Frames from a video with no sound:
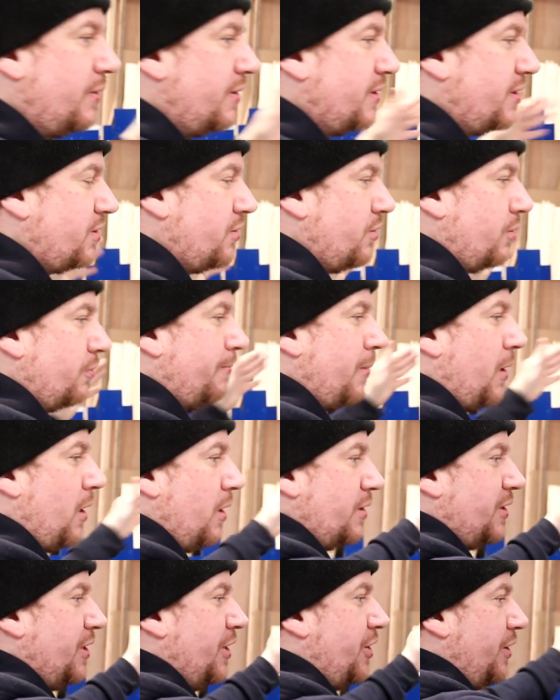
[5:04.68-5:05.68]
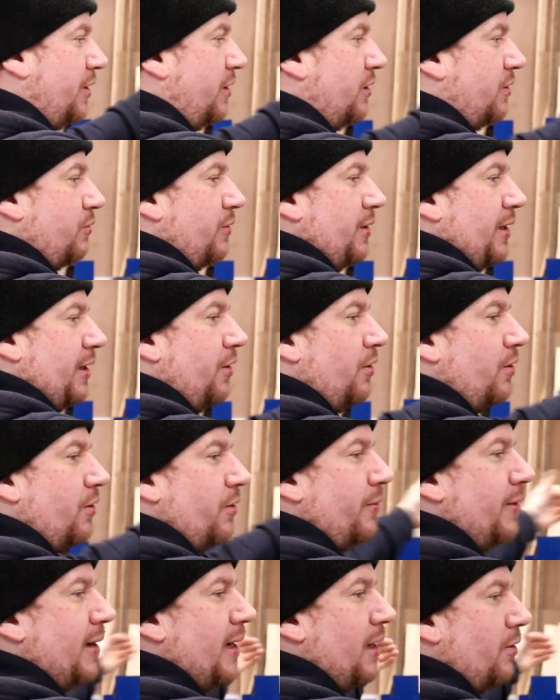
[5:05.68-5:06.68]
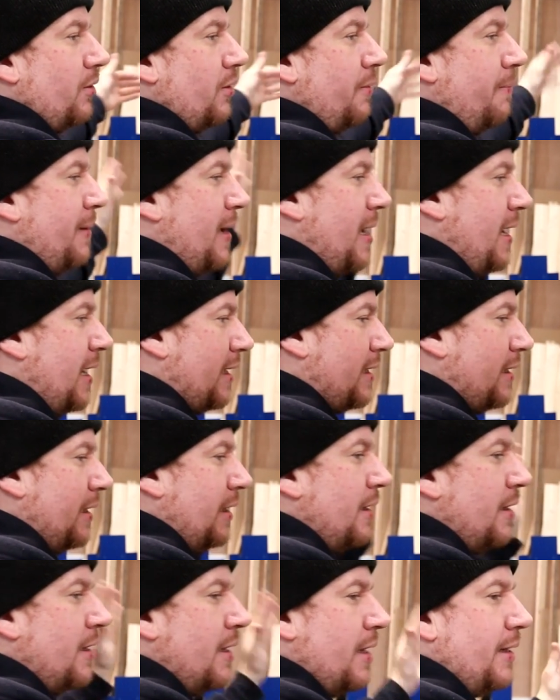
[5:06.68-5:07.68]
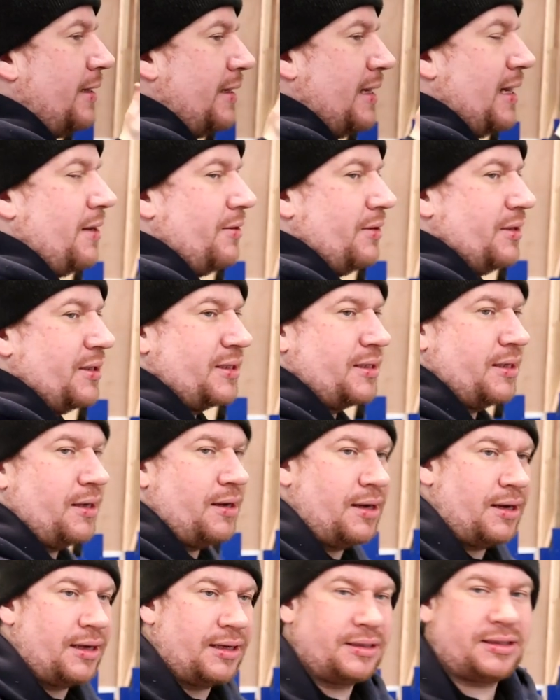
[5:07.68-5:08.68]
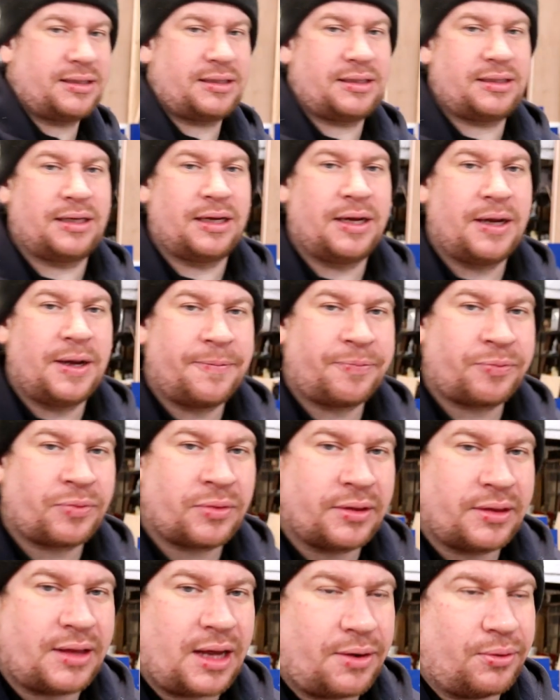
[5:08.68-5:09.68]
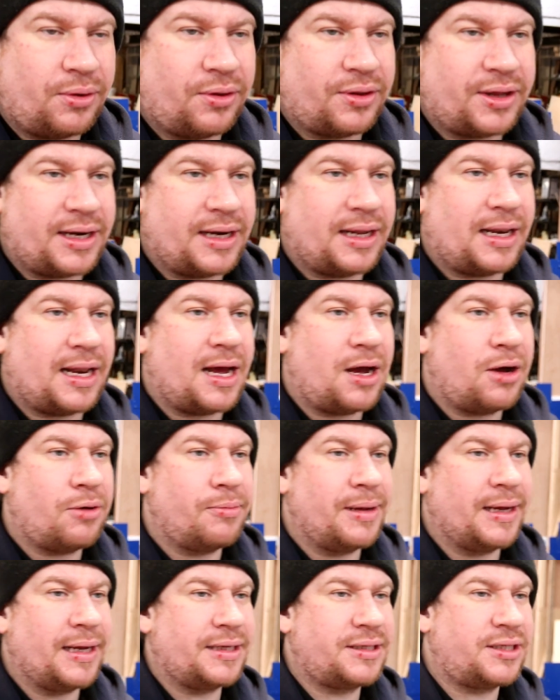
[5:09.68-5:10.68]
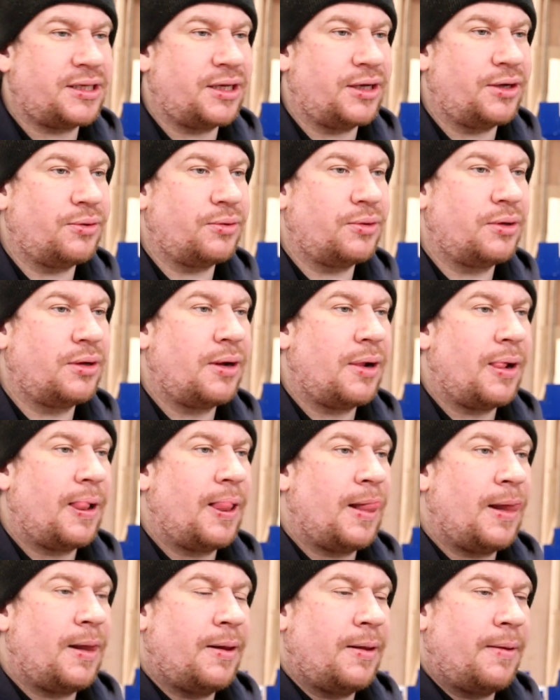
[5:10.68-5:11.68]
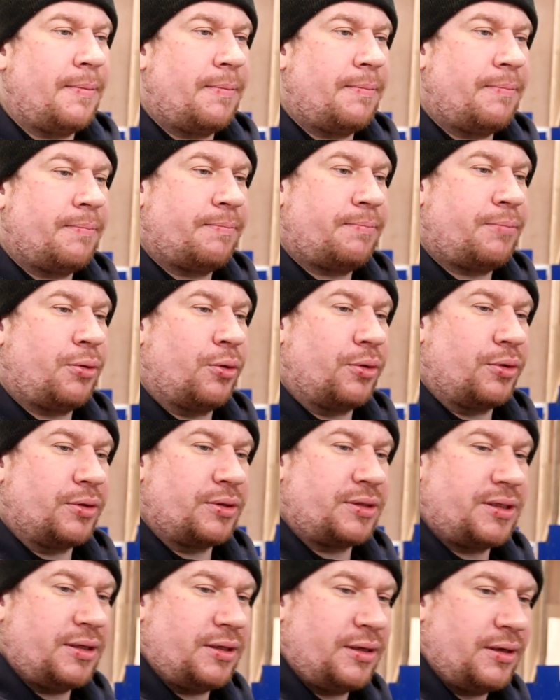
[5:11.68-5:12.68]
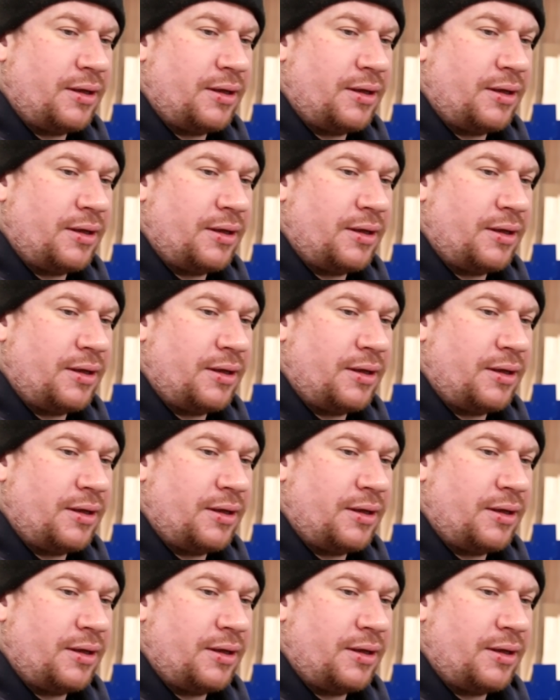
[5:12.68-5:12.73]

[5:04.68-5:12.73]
with the stud partitions running all the way along the back and down the sides. That will then allow me to put